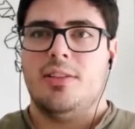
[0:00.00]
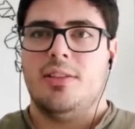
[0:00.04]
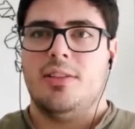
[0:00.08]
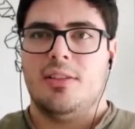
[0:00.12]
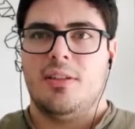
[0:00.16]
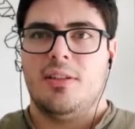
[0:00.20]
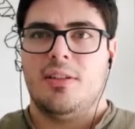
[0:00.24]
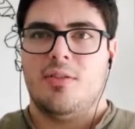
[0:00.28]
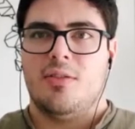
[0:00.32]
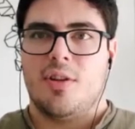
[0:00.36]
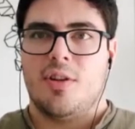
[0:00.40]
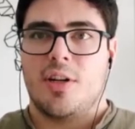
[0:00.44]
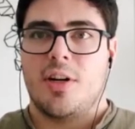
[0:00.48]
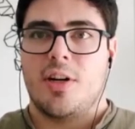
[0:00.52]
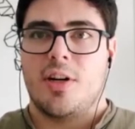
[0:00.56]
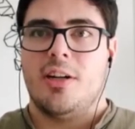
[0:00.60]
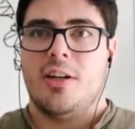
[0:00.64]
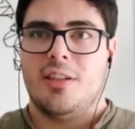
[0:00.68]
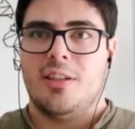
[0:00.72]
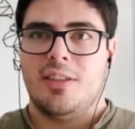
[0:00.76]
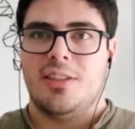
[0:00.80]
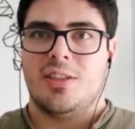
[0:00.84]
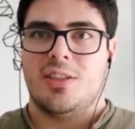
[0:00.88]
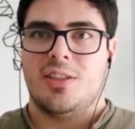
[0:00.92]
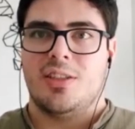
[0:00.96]

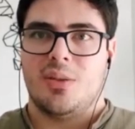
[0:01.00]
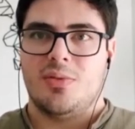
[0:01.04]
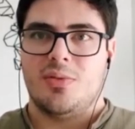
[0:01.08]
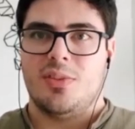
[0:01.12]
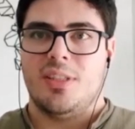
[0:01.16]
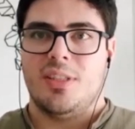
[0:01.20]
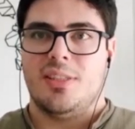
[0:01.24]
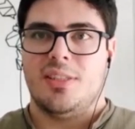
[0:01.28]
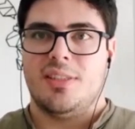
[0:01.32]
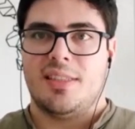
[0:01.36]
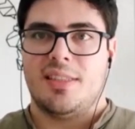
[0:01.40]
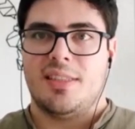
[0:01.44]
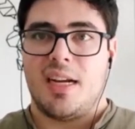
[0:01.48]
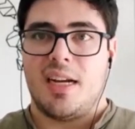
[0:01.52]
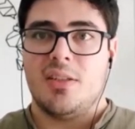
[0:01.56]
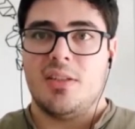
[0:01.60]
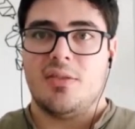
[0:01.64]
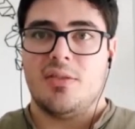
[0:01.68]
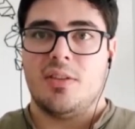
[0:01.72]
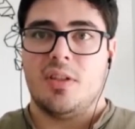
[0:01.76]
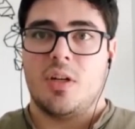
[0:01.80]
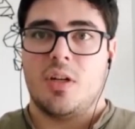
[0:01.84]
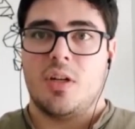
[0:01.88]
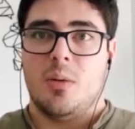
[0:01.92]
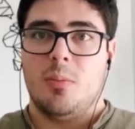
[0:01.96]
regardless of the size of
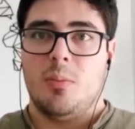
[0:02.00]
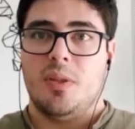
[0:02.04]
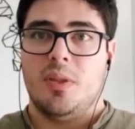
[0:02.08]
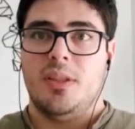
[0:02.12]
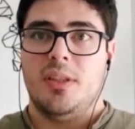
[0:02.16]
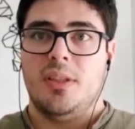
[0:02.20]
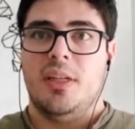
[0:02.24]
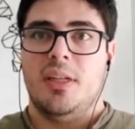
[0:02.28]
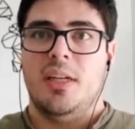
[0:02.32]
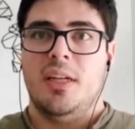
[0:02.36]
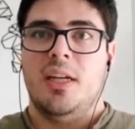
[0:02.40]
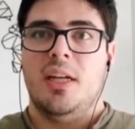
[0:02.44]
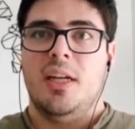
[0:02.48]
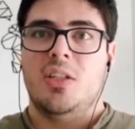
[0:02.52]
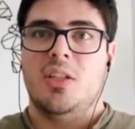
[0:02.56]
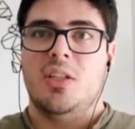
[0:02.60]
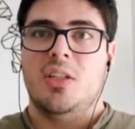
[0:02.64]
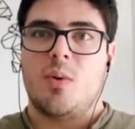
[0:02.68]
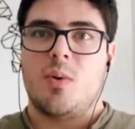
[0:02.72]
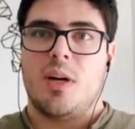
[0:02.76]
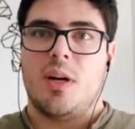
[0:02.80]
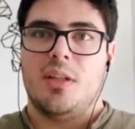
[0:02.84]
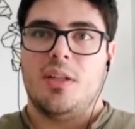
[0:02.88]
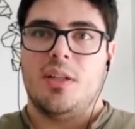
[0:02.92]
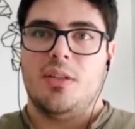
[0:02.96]
the company, it's
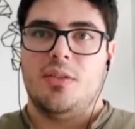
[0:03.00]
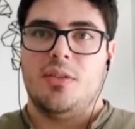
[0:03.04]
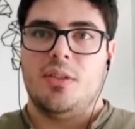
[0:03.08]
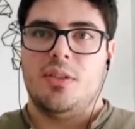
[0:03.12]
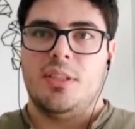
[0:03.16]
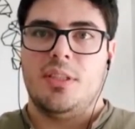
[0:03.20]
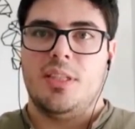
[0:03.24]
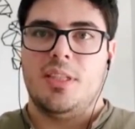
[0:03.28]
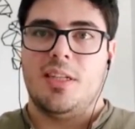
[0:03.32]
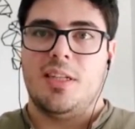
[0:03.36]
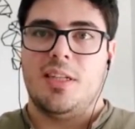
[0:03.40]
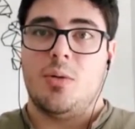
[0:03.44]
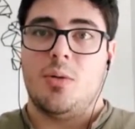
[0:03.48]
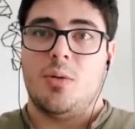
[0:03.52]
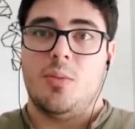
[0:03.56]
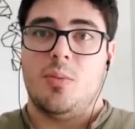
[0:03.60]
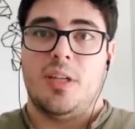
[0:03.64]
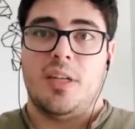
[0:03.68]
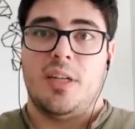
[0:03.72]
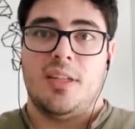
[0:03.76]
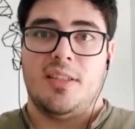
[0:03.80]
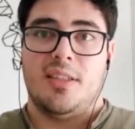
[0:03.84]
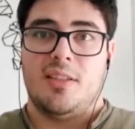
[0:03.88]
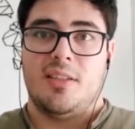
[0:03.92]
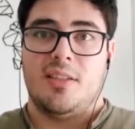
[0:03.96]
quite interesting. And
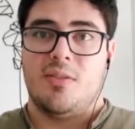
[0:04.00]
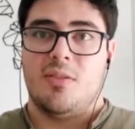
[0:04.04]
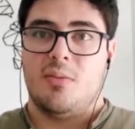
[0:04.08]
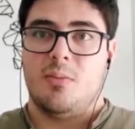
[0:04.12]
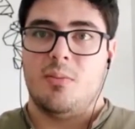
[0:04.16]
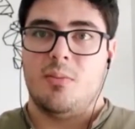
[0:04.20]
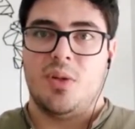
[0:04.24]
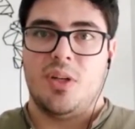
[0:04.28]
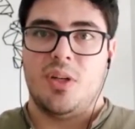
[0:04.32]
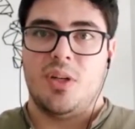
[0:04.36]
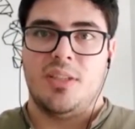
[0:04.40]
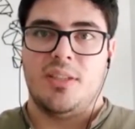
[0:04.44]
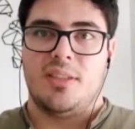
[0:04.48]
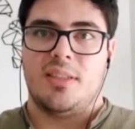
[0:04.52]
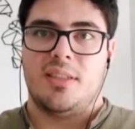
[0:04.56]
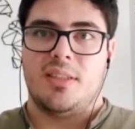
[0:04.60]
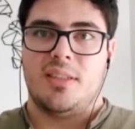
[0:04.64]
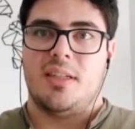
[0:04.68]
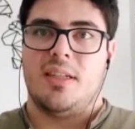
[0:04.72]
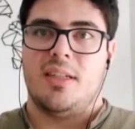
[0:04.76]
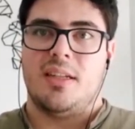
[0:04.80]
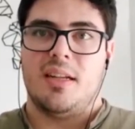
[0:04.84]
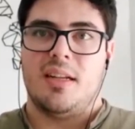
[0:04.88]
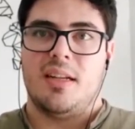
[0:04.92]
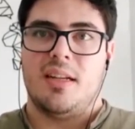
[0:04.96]
Kubernetes brings
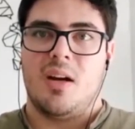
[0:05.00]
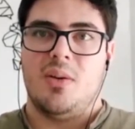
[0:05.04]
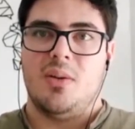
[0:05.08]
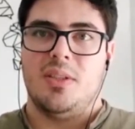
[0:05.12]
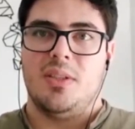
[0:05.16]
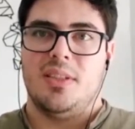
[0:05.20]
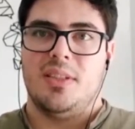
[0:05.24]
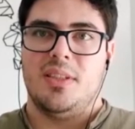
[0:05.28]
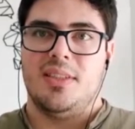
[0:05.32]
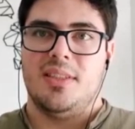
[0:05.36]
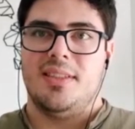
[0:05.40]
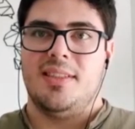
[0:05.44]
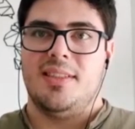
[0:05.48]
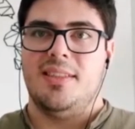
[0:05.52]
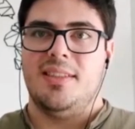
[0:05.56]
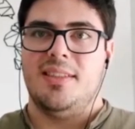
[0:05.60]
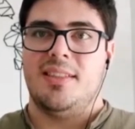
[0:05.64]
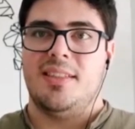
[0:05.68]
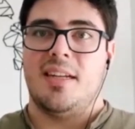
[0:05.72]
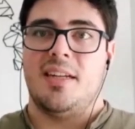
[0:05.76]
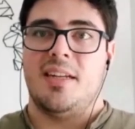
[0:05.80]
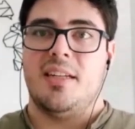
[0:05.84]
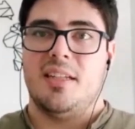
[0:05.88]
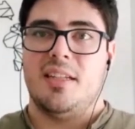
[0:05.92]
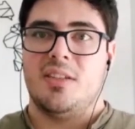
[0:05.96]
all these
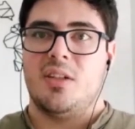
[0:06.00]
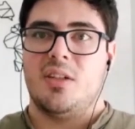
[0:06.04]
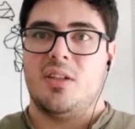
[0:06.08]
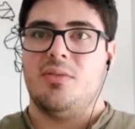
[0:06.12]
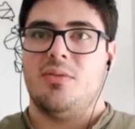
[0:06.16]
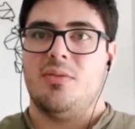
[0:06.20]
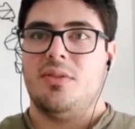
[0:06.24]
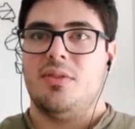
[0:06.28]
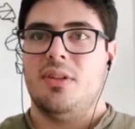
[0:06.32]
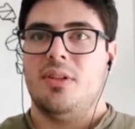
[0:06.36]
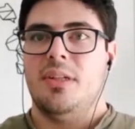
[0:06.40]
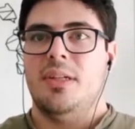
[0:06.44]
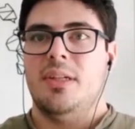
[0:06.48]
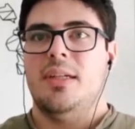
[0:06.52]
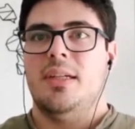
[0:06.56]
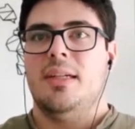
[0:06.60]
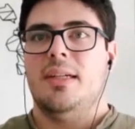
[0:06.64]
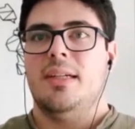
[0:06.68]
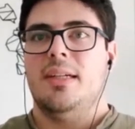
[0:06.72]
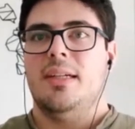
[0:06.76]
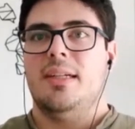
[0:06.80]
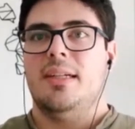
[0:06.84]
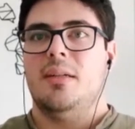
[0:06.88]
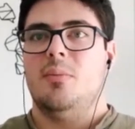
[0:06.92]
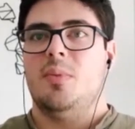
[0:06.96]
ideas of
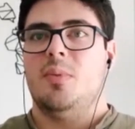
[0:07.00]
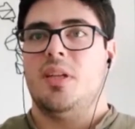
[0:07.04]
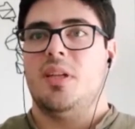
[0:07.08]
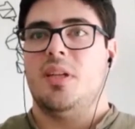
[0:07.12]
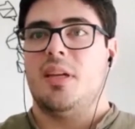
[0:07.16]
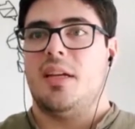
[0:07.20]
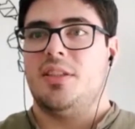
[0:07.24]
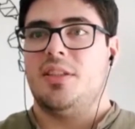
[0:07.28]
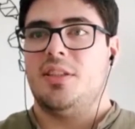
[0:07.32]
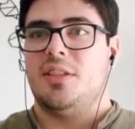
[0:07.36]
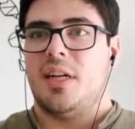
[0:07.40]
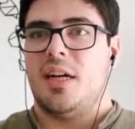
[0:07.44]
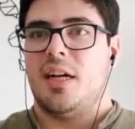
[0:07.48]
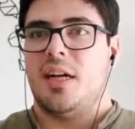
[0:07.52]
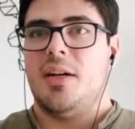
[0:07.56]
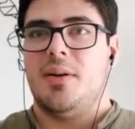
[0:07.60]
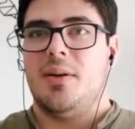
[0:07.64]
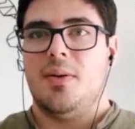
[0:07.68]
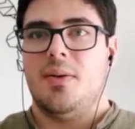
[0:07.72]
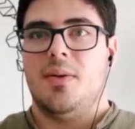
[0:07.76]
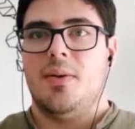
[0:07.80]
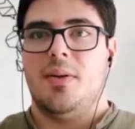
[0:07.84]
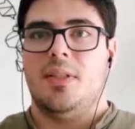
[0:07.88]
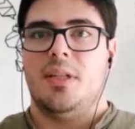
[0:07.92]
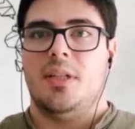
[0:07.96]
being
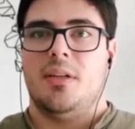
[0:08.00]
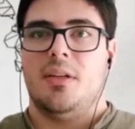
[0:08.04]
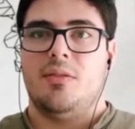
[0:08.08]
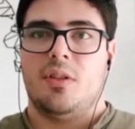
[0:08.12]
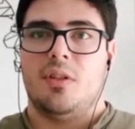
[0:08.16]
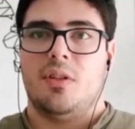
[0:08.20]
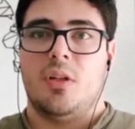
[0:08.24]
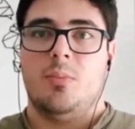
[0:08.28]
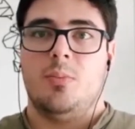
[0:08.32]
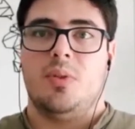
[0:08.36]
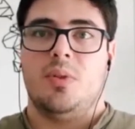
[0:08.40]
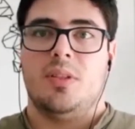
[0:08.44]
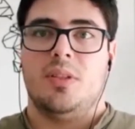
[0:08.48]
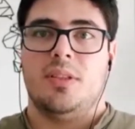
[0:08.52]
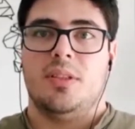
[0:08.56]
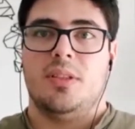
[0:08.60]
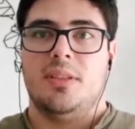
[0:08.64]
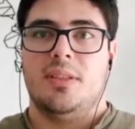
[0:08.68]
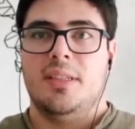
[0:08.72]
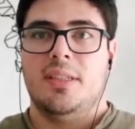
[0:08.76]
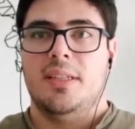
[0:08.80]
agile and developing